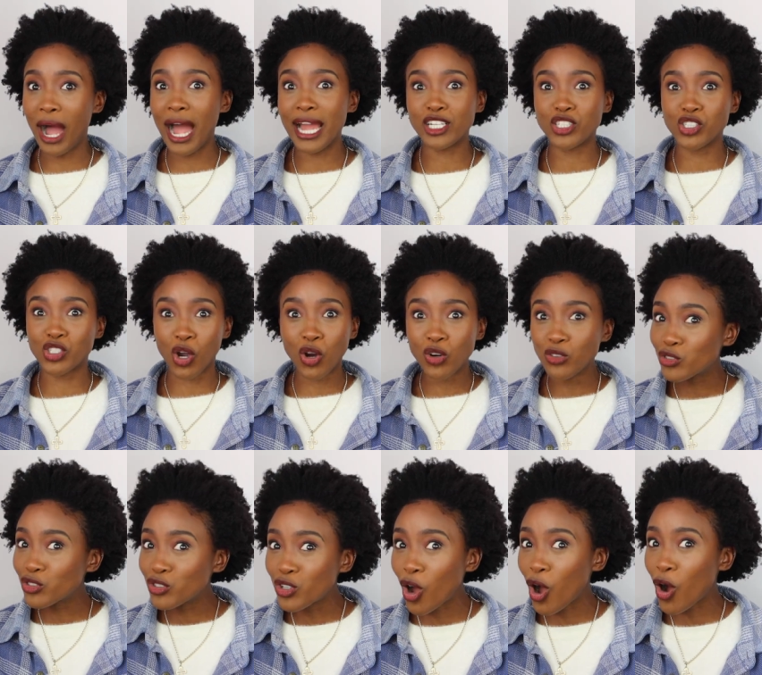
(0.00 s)
I
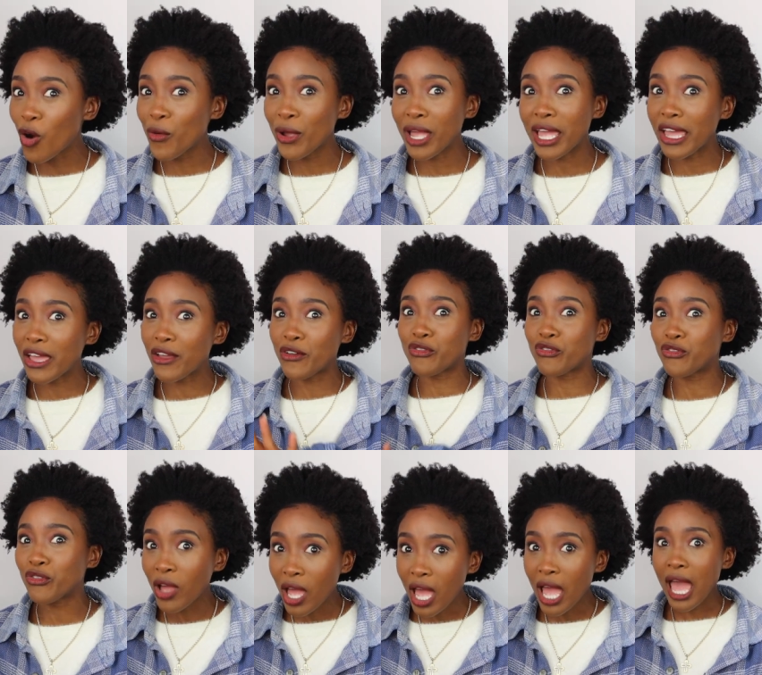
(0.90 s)
don't know
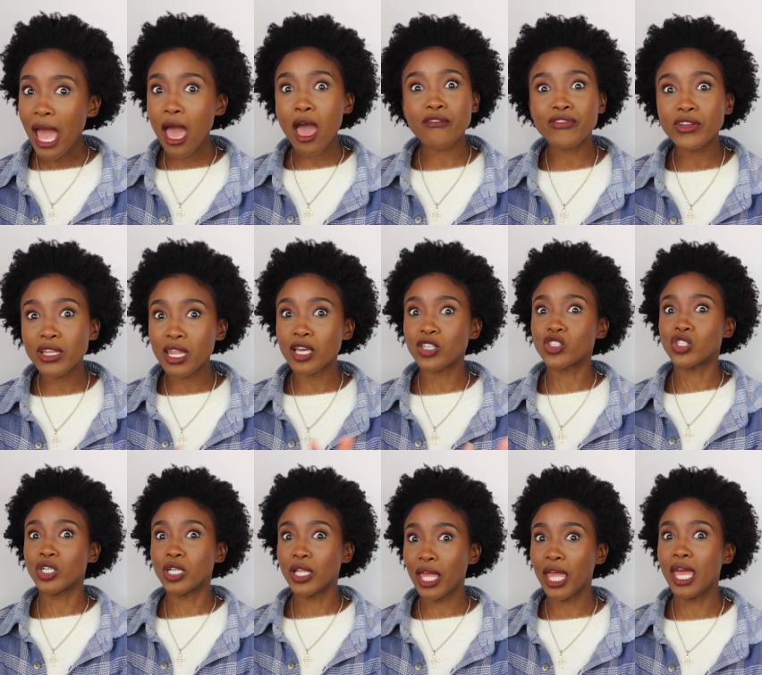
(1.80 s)
if having
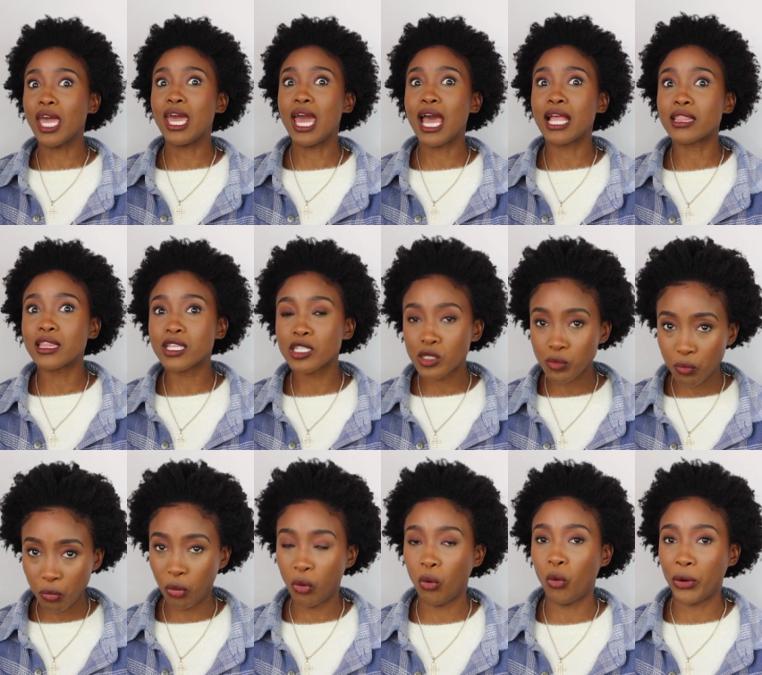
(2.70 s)
natural hair at this
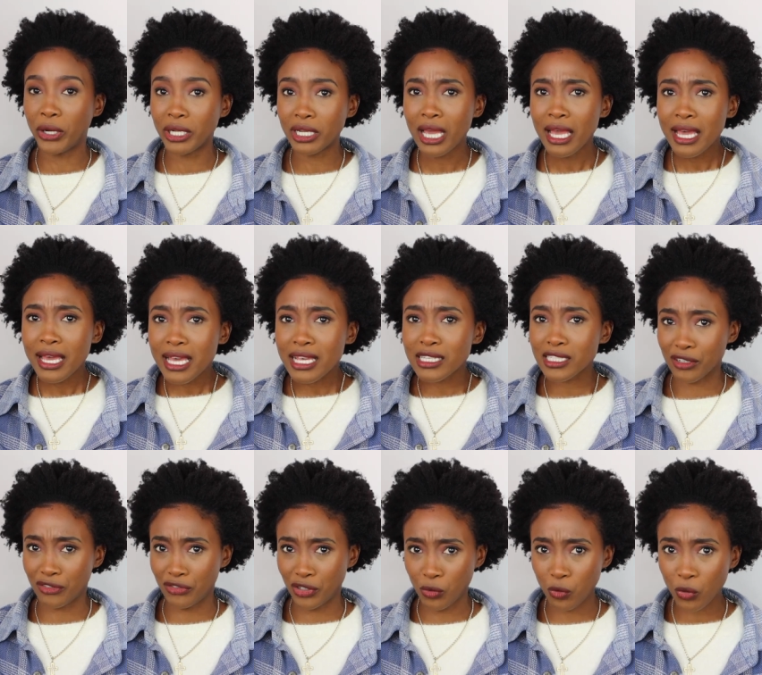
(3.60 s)
point is
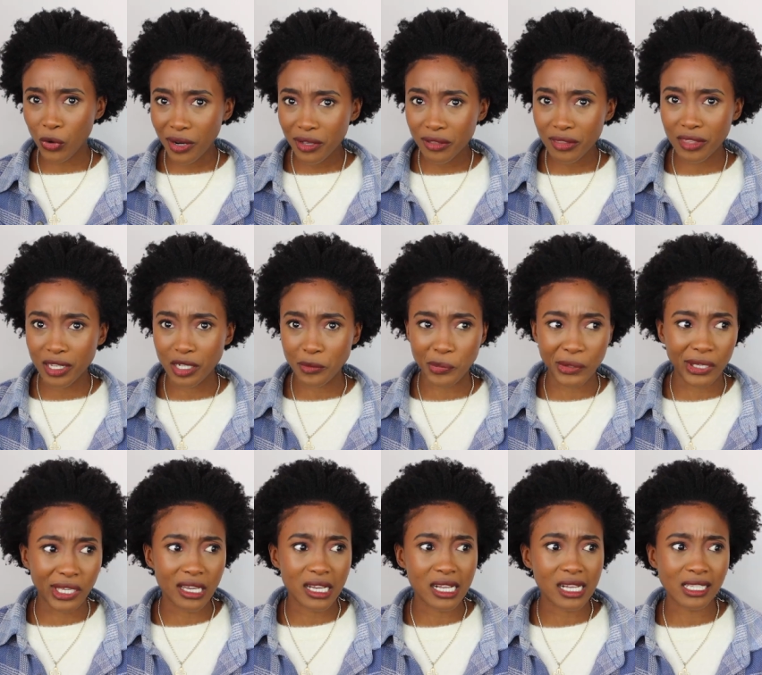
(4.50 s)
even worth it
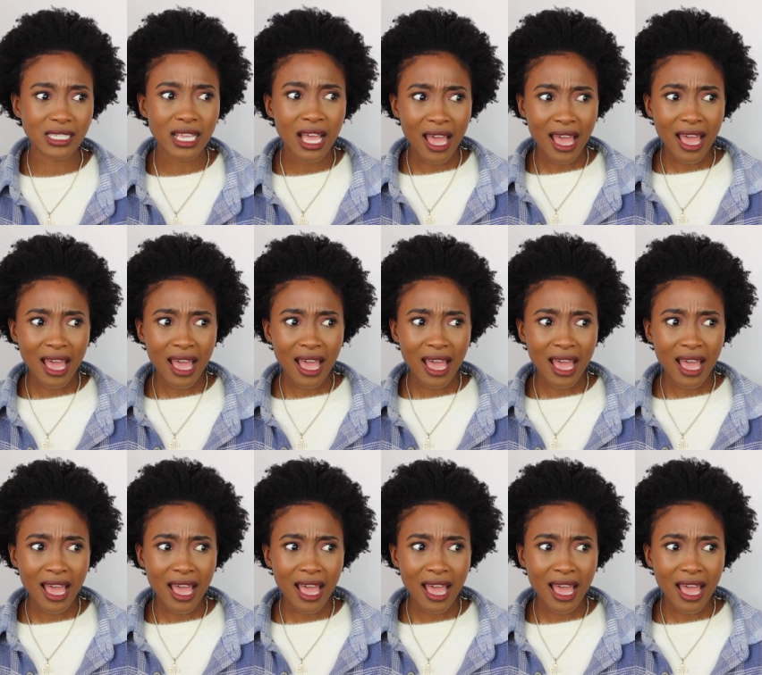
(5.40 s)
because